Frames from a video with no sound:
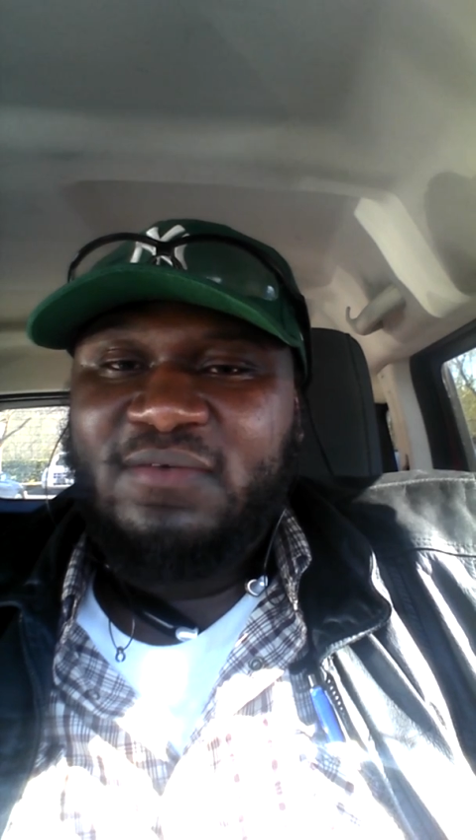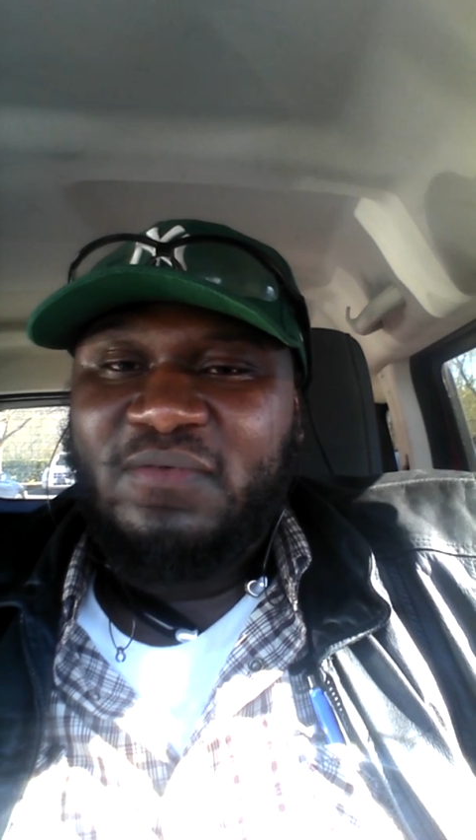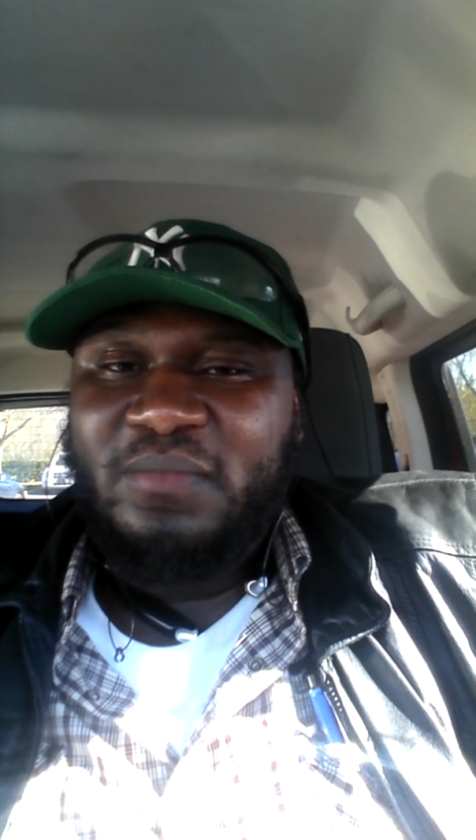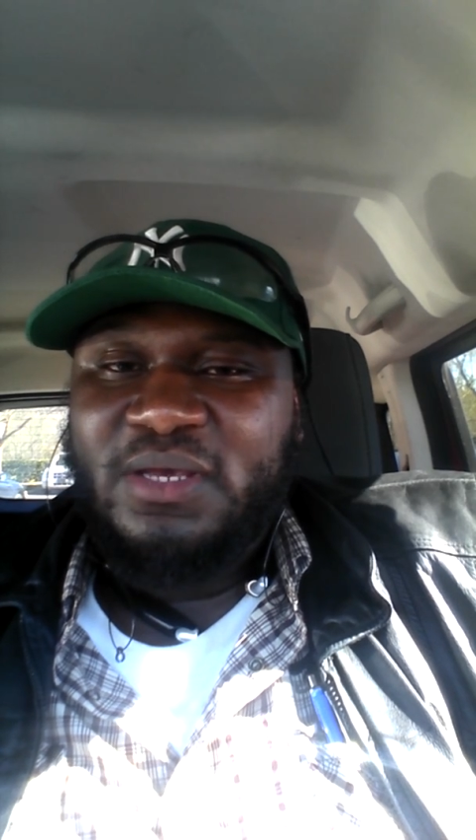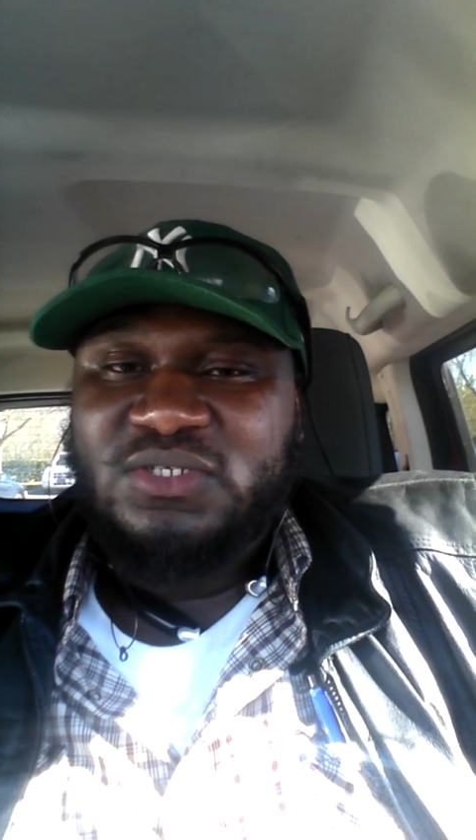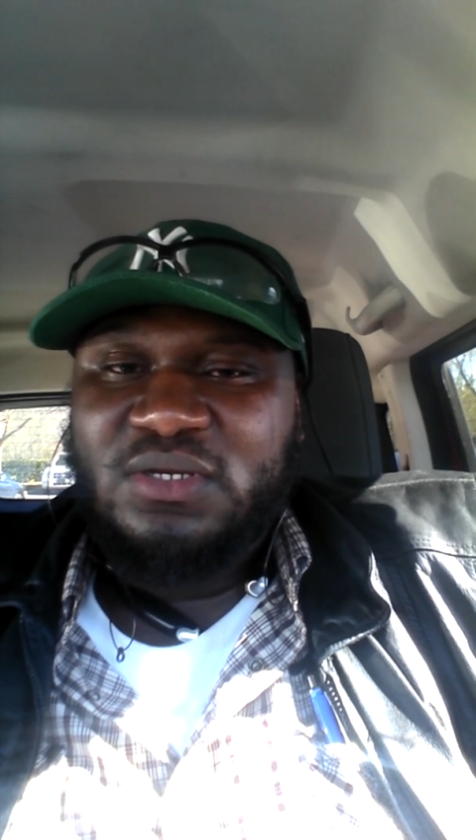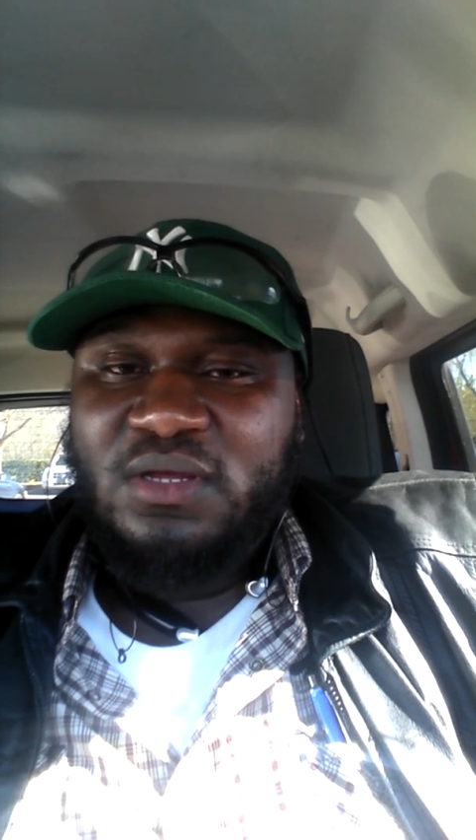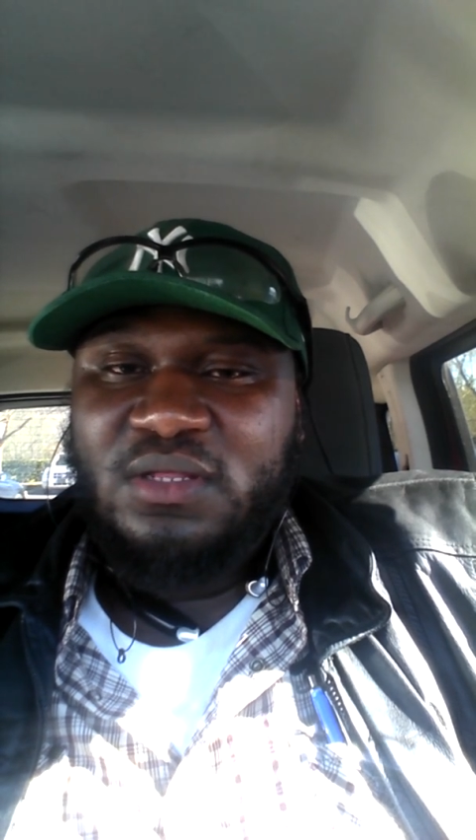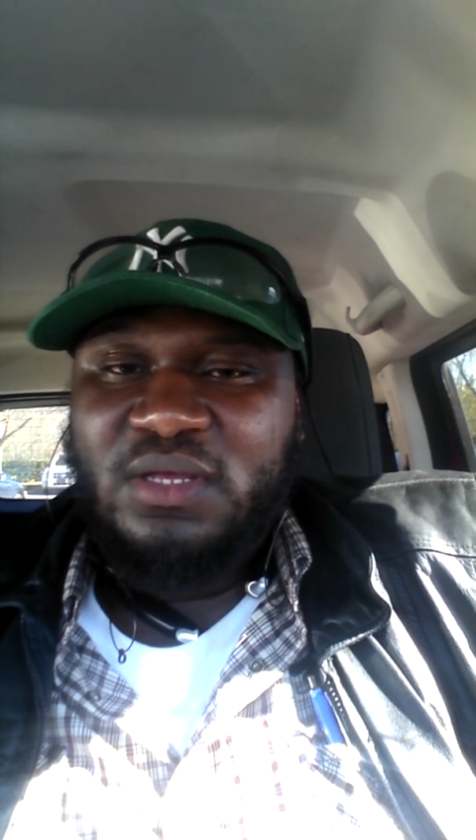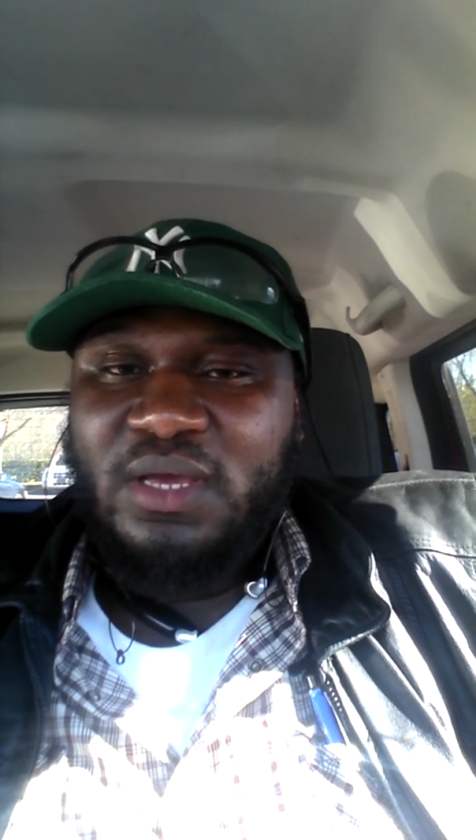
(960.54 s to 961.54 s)
information
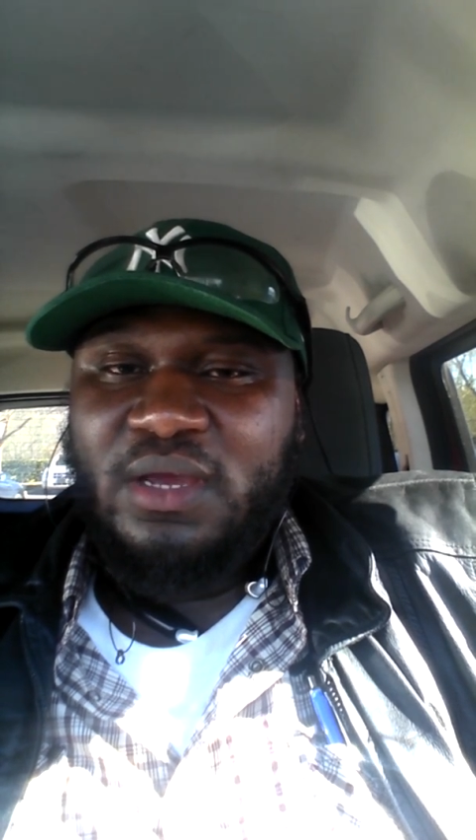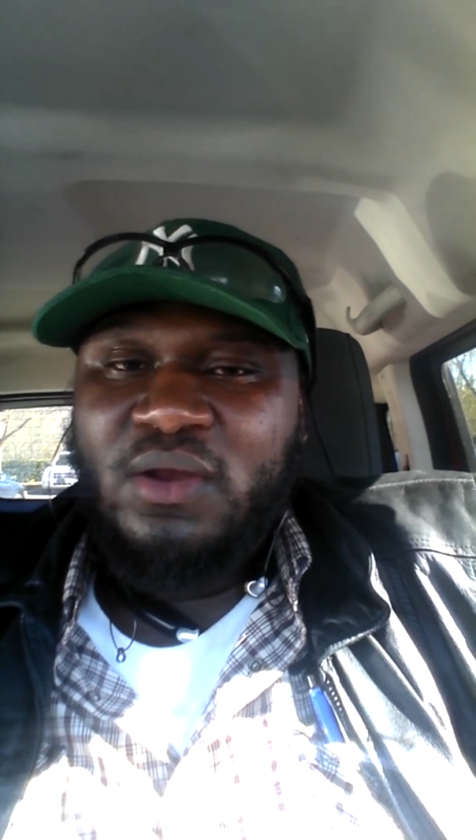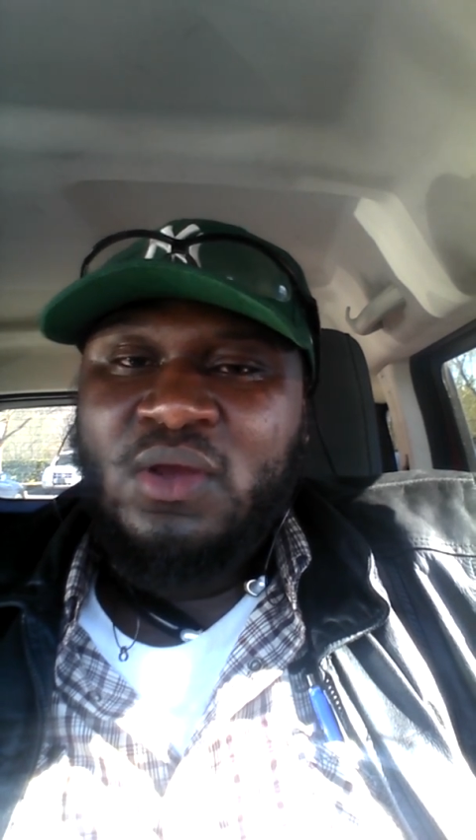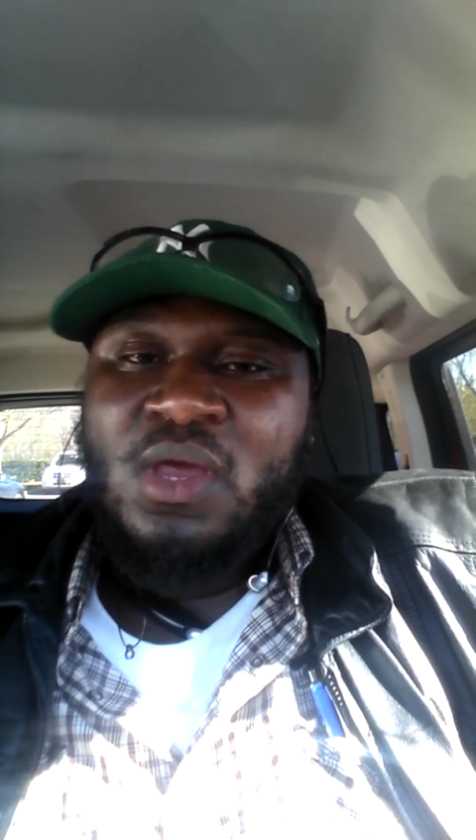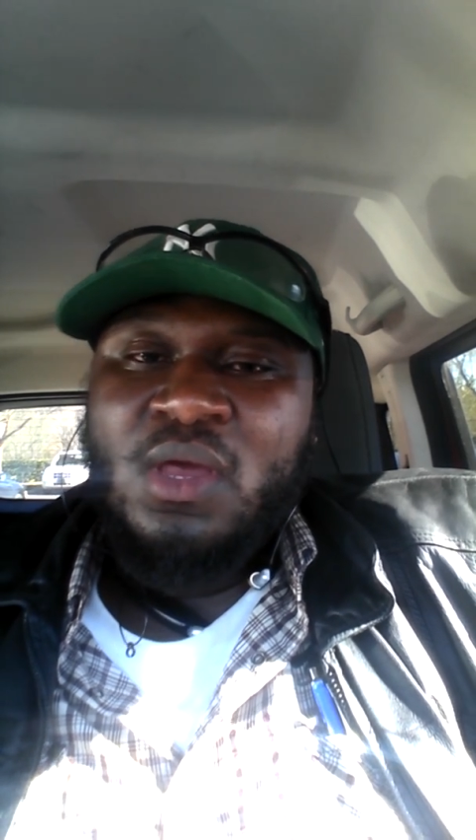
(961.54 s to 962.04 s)
under here.